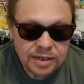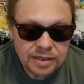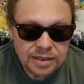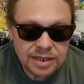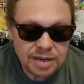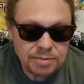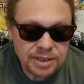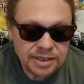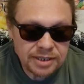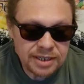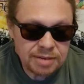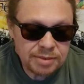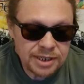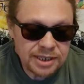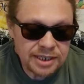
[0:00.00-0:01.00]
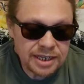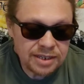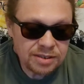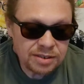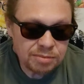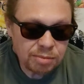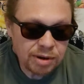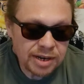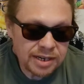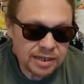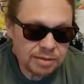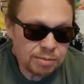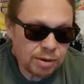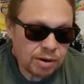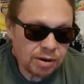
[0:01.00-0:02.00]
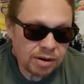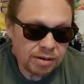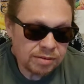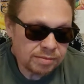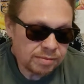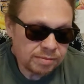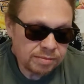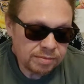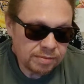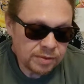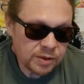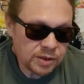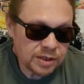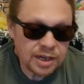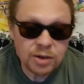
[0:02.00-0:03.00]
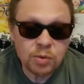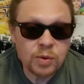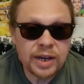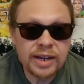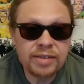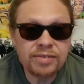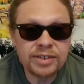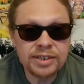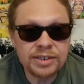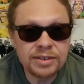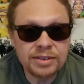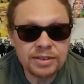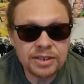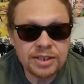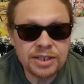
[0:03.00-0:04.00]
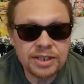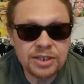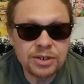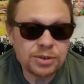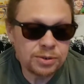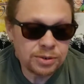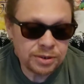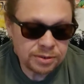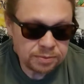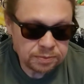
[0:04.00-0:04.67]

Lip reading: Coming together and breaking apart, just like waves hitting the seashore.